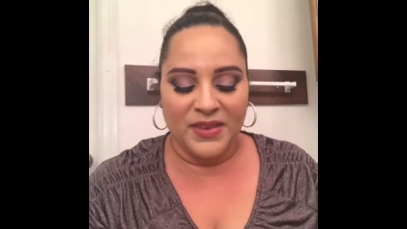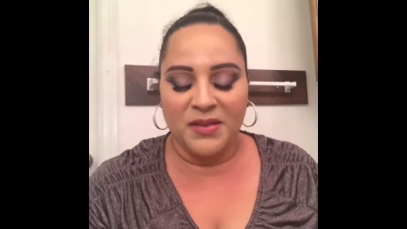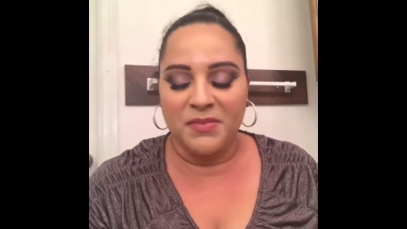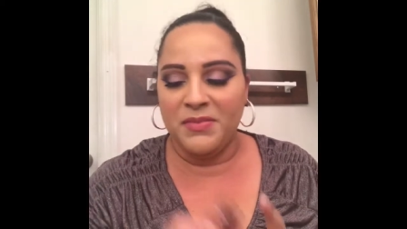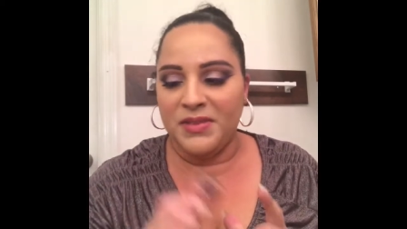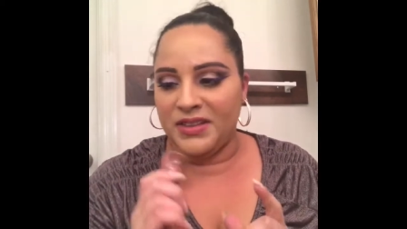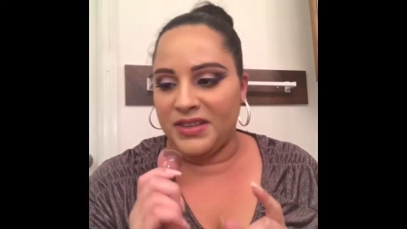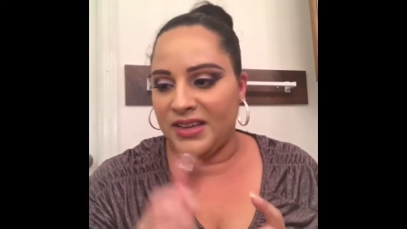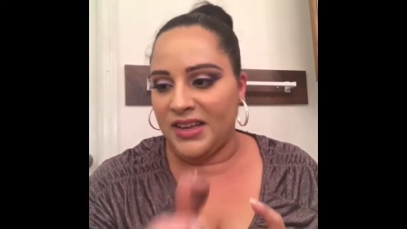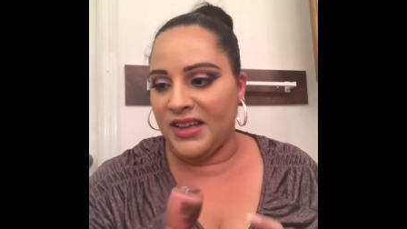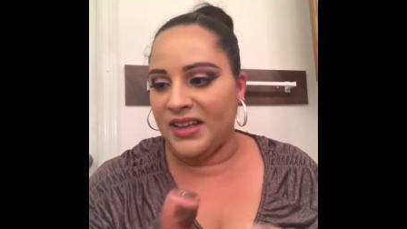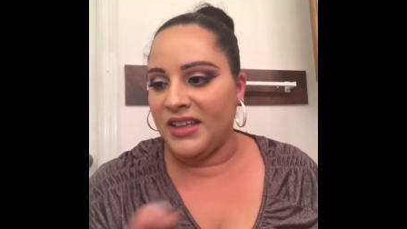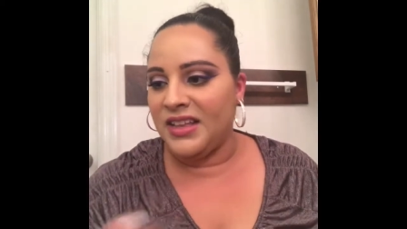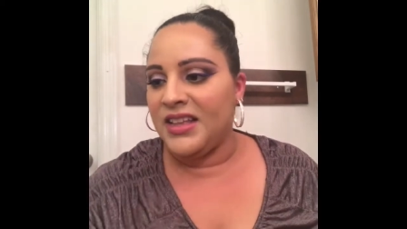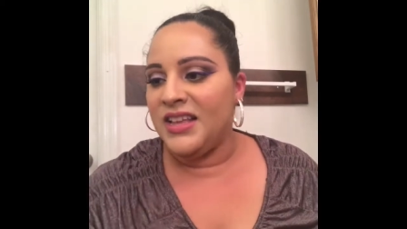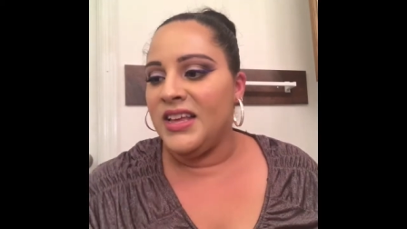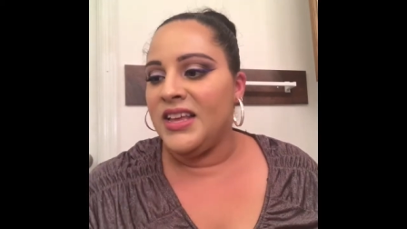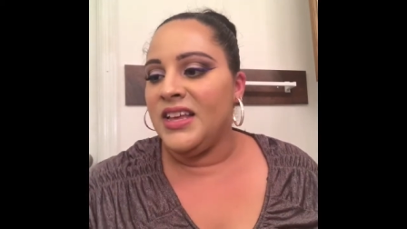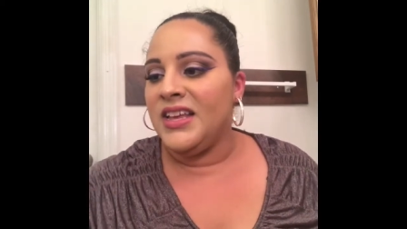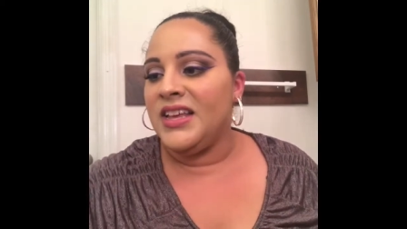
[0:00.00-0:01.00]
But yeah,
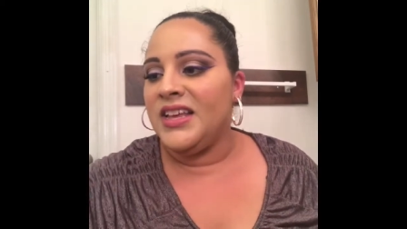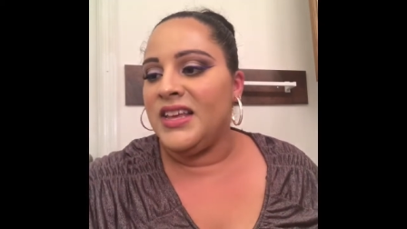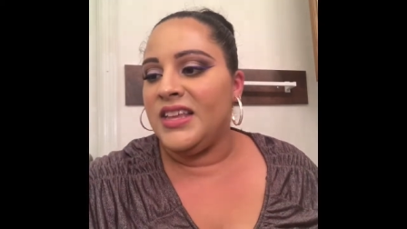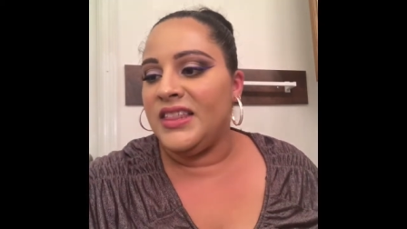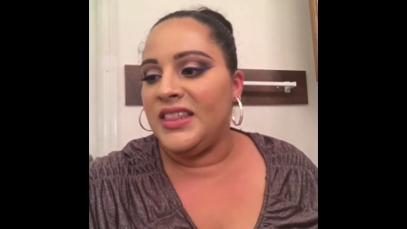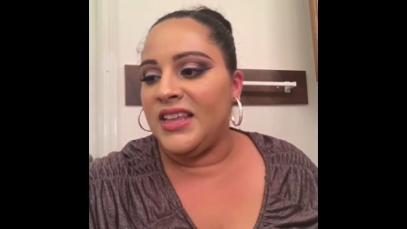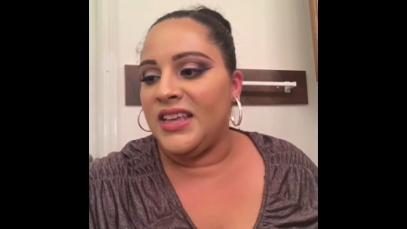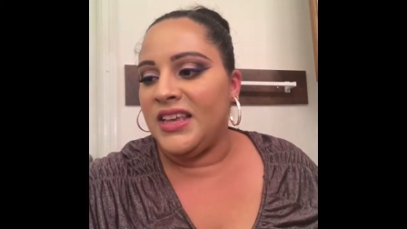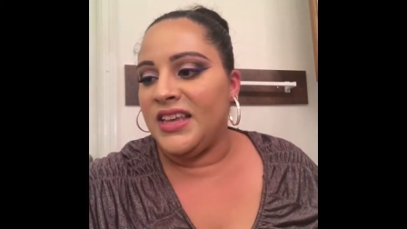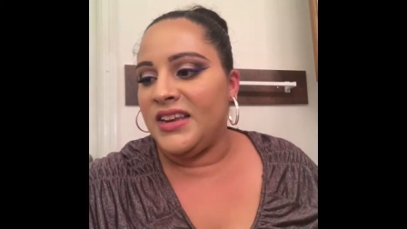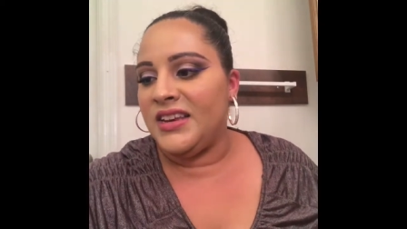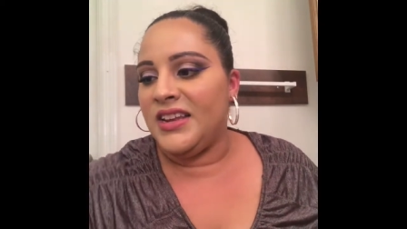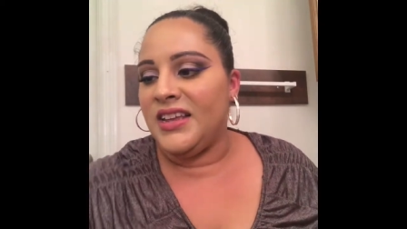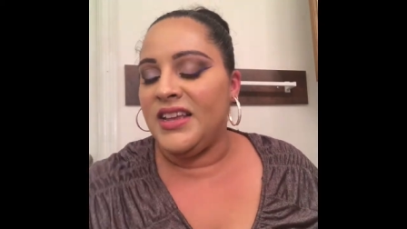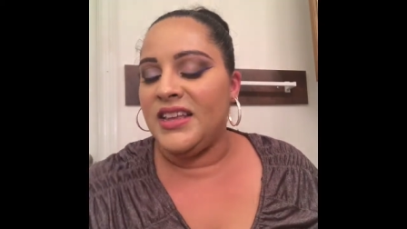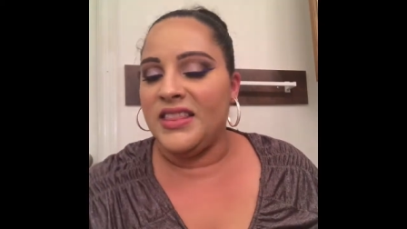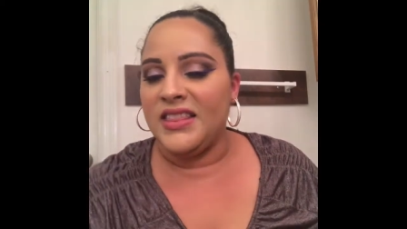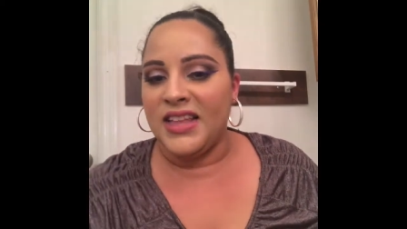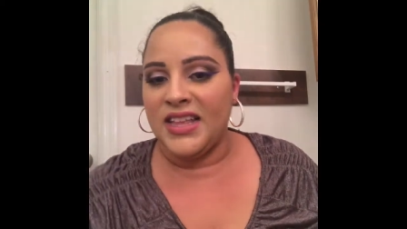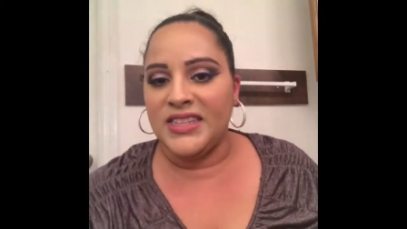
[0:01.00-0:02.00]
and then
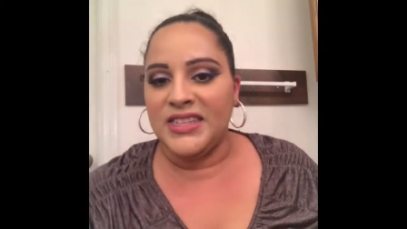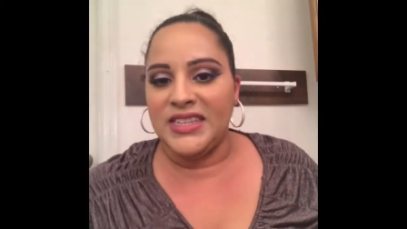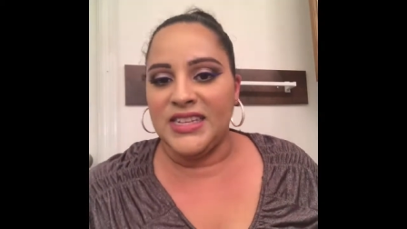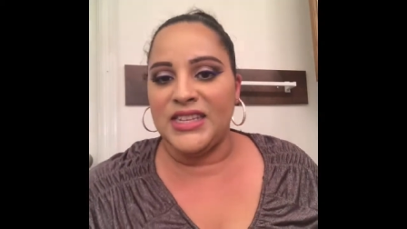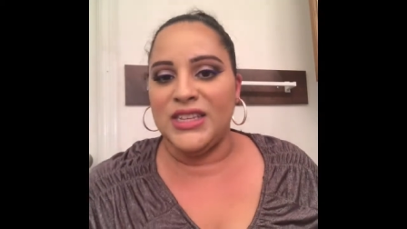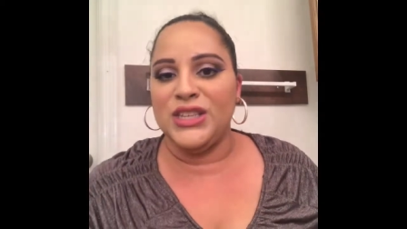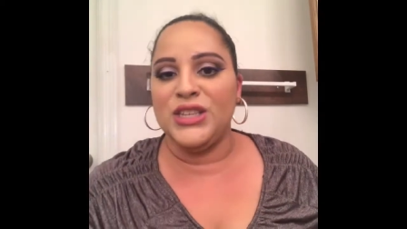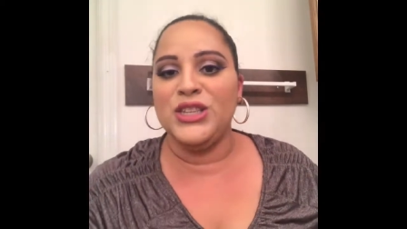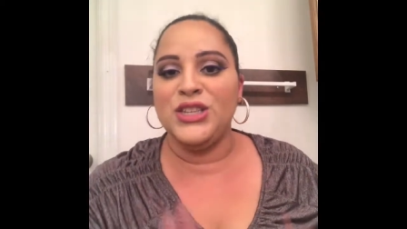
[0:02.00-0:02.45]
that's it.